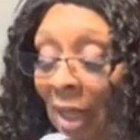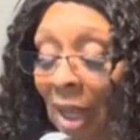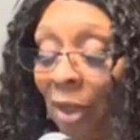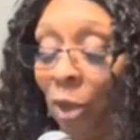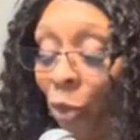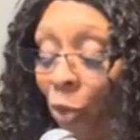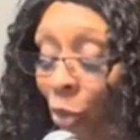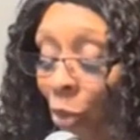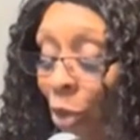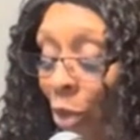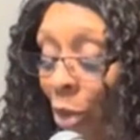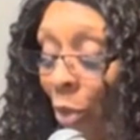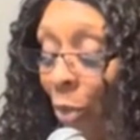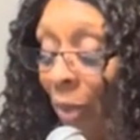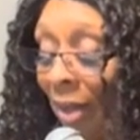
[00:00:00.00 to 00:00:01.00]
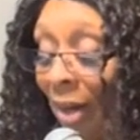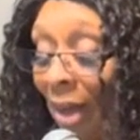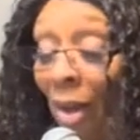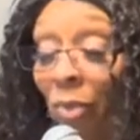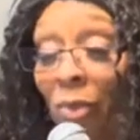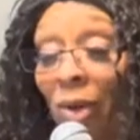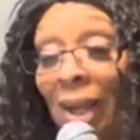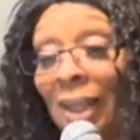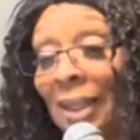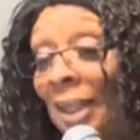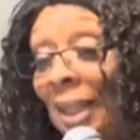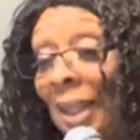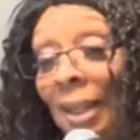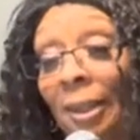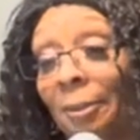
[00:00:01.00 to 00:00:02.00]
got the doors open, I'm right
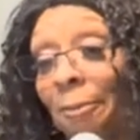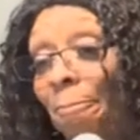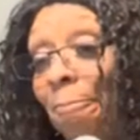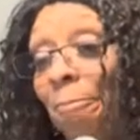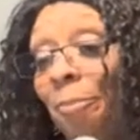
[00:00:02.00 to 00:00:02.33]
there.